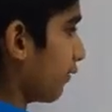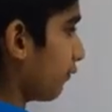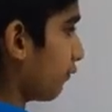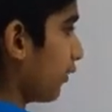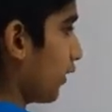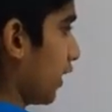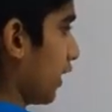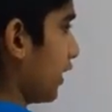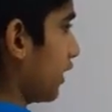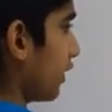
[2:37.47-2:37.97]

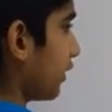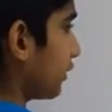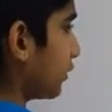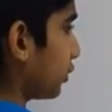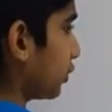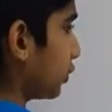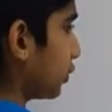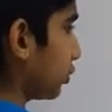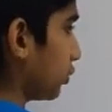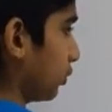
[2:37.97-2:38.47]
1,
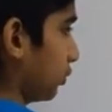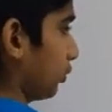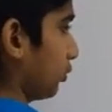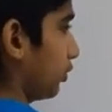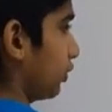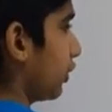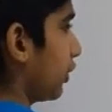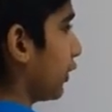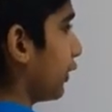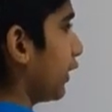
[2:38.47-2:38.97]
2,
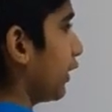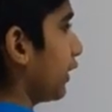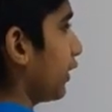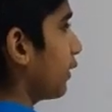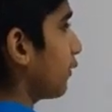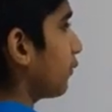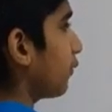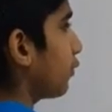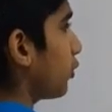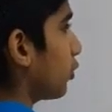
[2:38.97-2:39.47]
3,
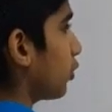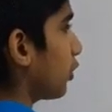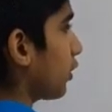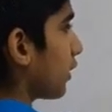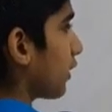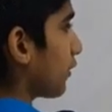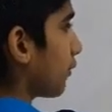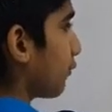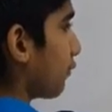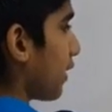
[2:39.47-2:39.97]

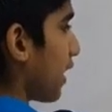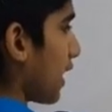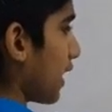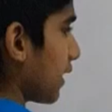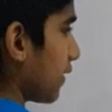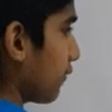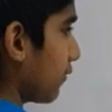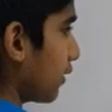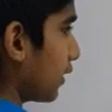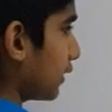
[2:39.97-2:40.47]
4,
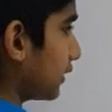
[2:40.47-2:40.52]
5,